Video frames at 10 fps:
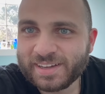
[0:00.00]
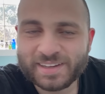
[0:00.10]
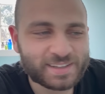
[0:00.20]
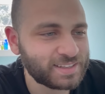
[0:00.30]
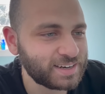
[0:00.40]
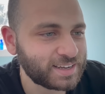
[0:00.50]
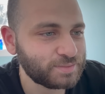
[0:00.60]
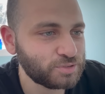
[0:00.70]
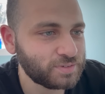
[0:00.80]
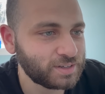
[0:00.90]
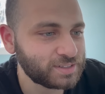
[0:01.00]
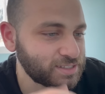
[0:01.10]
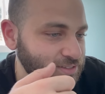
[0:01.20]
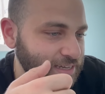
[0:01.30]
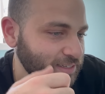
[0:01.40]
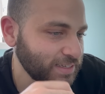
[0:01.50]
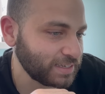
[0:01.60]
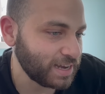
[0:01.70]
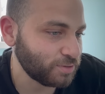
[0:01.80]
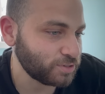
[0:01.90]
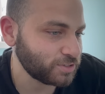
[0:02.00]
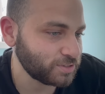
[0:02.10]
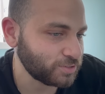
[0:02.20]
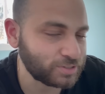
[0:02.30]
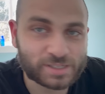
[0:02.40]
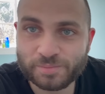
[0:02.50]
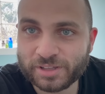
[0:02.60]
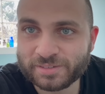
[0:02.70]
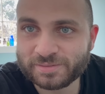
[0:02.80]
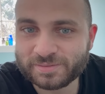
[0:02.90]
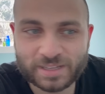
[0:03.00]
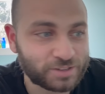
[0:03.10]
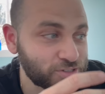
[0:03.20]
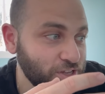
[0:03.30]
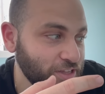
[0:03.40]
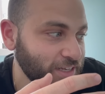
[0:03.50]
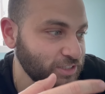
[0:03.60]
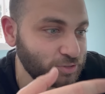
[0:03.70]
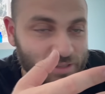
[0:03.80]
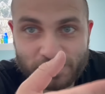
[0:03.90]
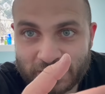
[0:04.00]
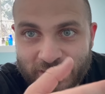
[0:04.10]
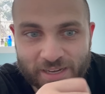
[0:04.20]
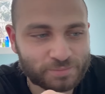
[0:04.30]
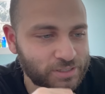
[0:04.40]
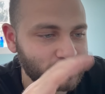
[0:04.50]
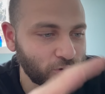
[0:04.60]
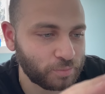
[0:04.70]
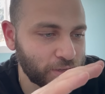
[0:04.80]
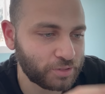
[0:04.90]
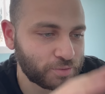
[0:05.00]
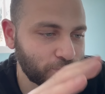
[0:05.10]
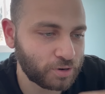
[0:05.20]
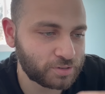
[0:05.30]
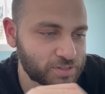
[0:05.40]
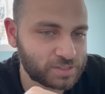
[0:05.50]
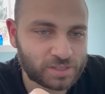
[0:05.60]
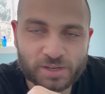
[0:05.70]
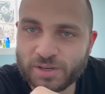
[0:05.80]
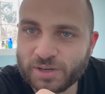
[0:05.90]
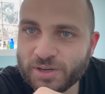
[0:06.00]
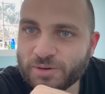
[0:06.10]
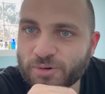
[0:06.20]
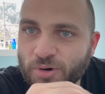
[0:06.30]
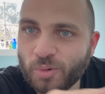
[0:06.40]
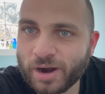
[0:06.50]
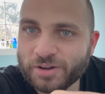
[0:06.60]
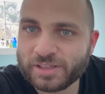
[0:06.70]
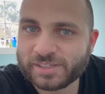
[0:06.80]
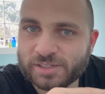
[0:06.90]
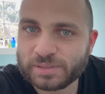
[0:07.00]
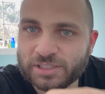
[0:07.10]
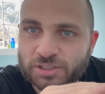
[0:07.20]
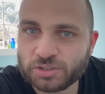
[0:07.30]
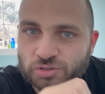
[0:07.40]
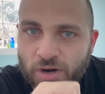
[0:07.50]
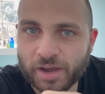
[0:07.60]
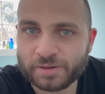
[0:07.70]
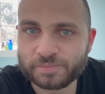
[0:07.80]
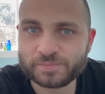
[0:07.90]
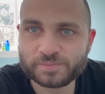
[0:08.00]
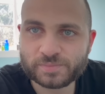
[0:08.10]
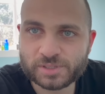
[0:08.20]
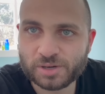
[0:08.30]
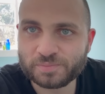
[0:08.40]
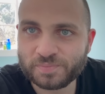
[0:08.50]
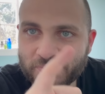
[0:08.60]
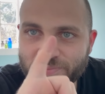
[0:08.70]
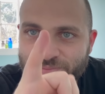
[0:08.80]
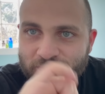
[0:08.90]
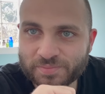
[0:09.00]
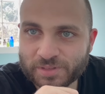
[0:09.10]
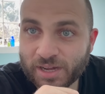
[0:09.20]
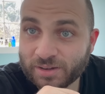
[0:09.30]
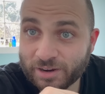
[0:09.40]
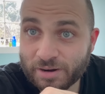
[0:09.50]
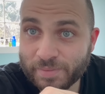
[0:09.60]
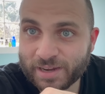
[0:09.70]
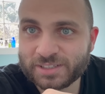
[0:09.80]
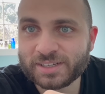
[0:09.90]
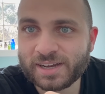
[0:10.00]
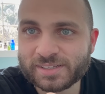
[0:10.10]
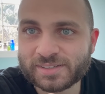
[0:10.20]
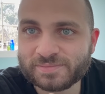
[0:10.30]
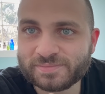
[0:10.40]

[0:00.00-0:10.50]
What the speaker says: then I can move on. This will take like an hour or something. And there's nothing I can do in the meantime because all my other parts require this to be dry. So I'll get right back to you guys.